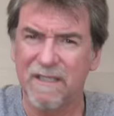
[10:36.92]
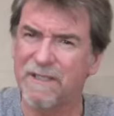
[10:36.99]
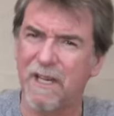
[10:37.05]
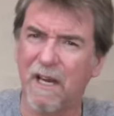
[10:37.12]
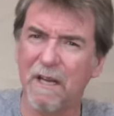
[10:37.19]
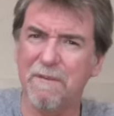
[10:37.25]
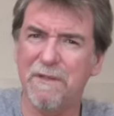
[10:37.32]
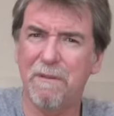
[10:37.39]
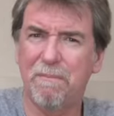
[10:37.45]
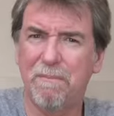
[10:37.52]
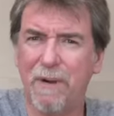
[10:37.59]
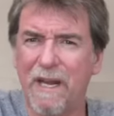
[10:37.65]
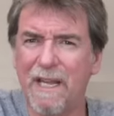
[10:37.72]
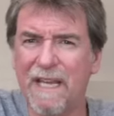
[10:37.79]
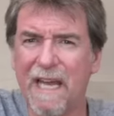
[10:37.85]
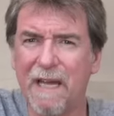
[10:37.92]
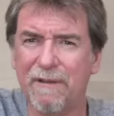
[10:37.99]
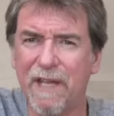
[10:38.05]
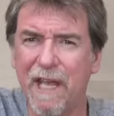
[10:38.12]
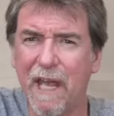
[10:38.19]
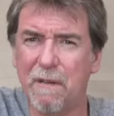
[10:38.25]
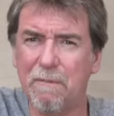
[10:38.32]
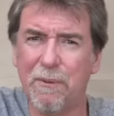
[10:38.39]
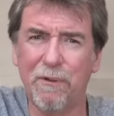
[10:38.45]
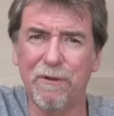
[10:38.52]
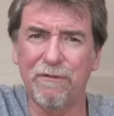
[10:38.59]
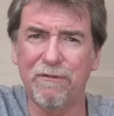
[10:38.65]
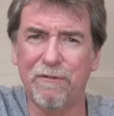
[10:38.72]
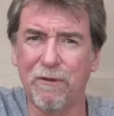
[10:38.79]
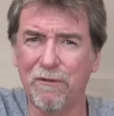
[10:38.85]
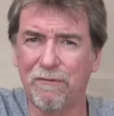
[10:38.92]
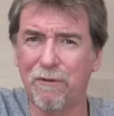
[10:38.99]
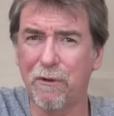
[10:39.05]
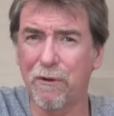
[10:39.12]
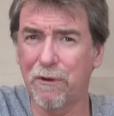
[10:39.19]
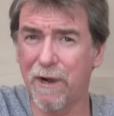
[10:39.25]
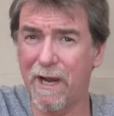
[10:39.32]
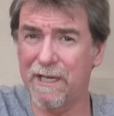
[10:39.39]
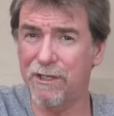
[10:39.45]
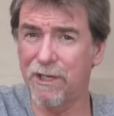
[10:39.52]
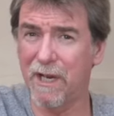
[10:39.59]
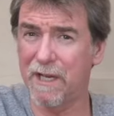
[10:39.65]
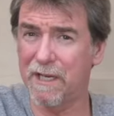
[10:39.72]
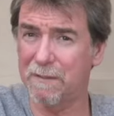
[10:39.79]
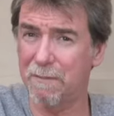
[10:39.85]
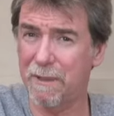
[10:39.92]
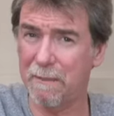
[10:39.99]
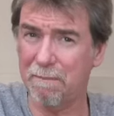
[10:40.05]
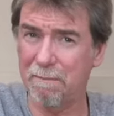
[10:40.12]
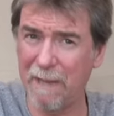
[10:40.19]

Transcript: Time to break out the 8.44 grain JSB